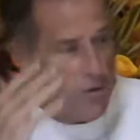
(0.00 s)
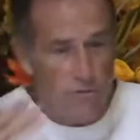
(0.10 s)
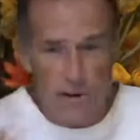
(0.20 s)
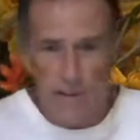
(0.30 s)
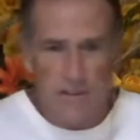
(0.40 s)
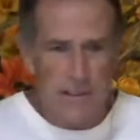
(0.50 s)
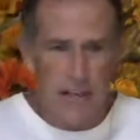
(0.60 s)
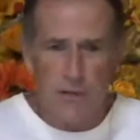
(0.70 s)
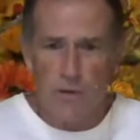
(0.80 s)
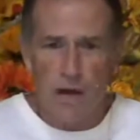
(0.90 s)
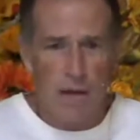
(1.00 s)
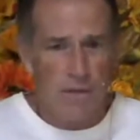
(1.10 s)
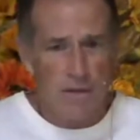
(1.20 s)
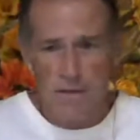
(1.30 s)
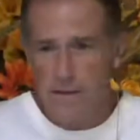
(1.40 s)
afraid of the day you were
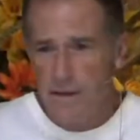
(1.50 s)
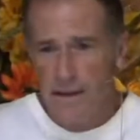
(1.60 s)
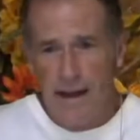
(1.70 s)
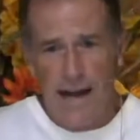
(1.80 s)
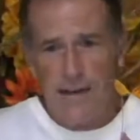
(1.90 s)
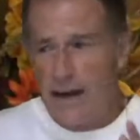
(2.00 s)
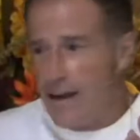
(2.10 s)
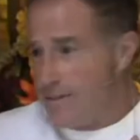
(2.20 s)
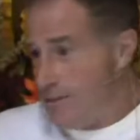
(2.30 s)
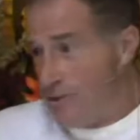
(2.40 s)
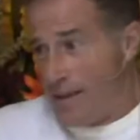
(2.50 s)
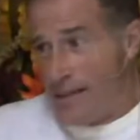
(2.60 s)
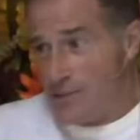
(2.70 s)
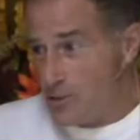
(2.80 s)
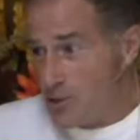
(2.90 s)
coming. I the
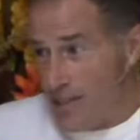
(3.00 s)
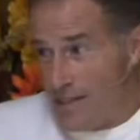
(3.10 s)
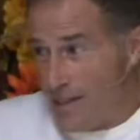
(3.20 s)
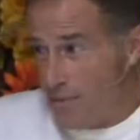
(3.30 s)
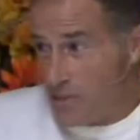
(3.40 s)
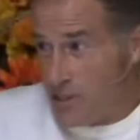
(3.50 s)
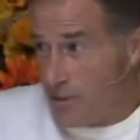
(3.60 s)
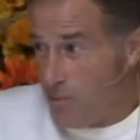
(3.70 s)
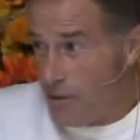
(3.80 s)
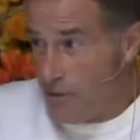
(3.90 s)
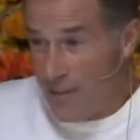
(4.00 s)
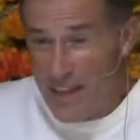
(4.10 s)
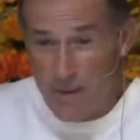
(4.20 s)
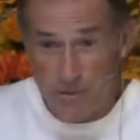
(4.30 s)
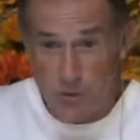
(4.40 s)
angel said it was in a month, and
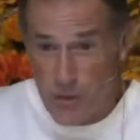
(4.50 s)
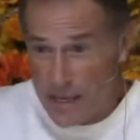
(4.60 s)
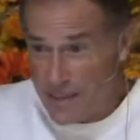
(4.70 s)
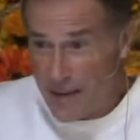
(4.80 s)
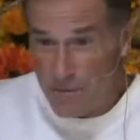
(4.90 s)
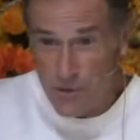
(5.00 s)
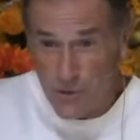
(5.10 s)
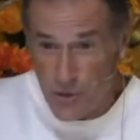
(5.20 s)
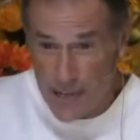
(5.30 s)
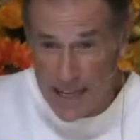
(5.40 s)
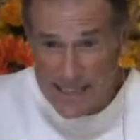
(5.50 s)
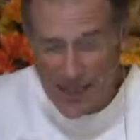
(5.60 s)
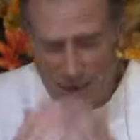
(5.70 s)
then it was a week, then it was 3 days. I